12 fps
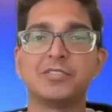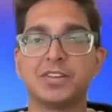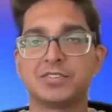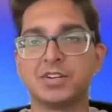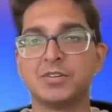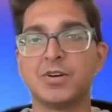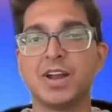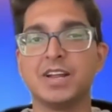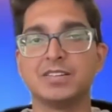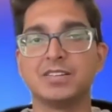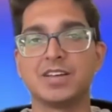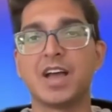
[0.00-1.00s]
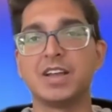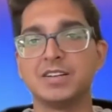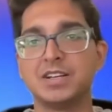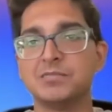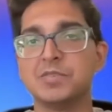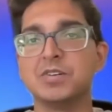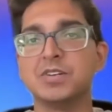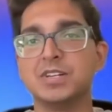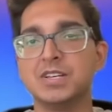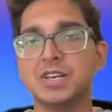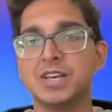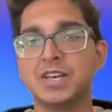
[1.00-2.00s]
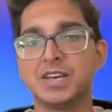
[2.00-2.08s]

such a great tight community